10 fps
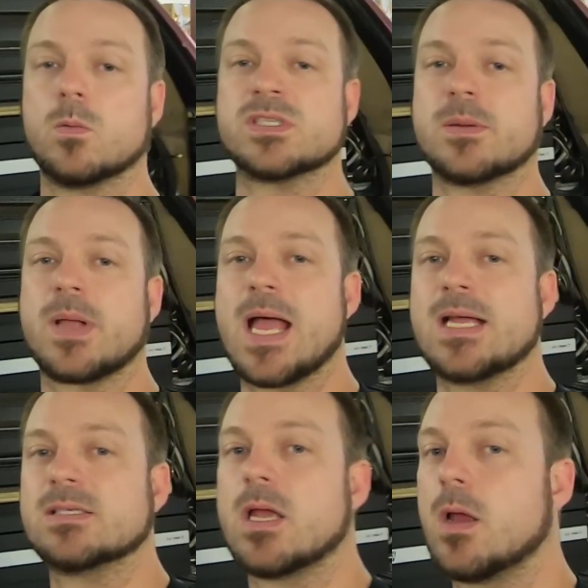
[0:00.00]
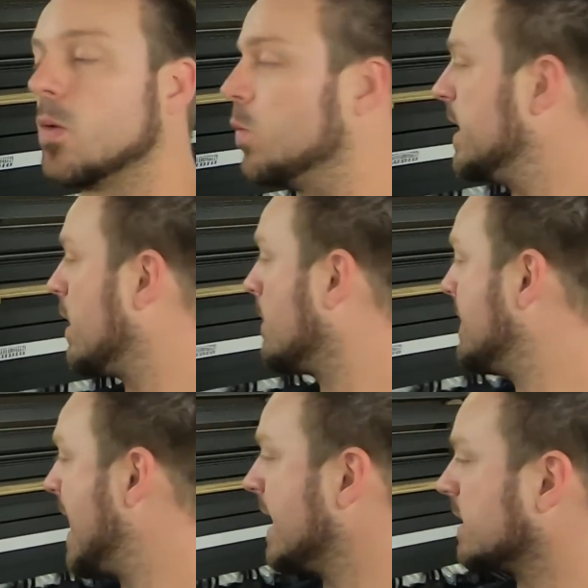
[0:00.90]
What's up, guys? We are
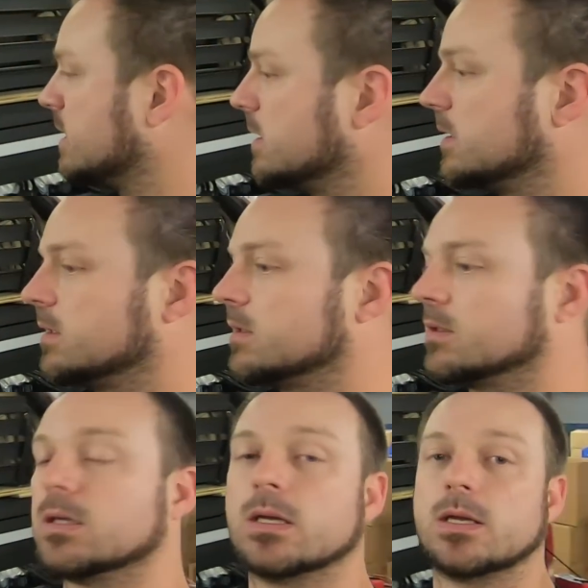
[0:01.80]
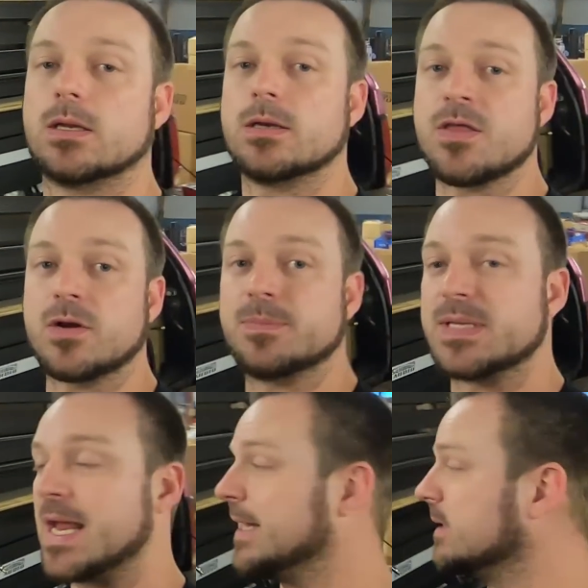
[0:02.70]
back. Another
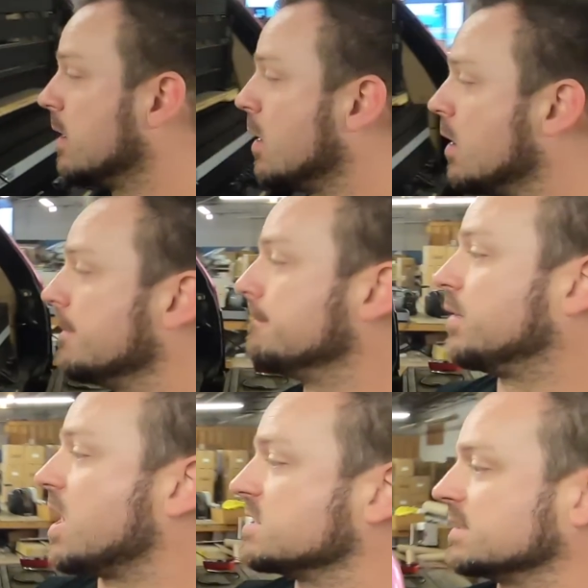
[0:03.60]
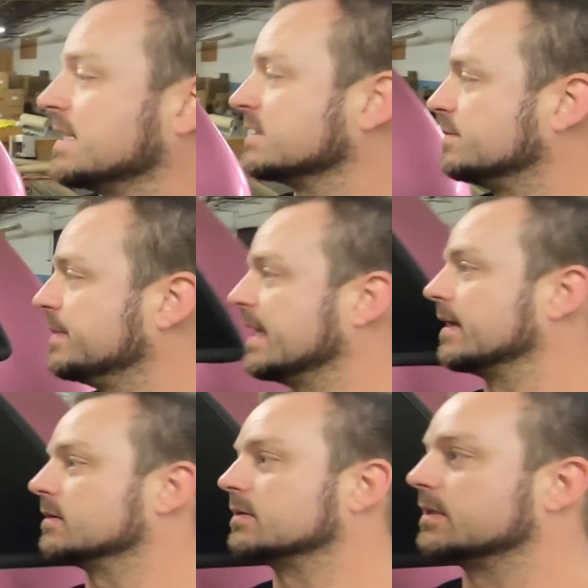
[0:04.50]
update on Project
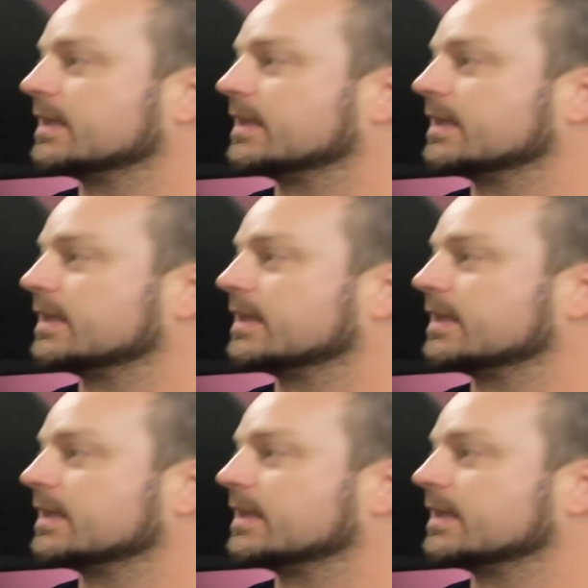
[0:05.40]
SPL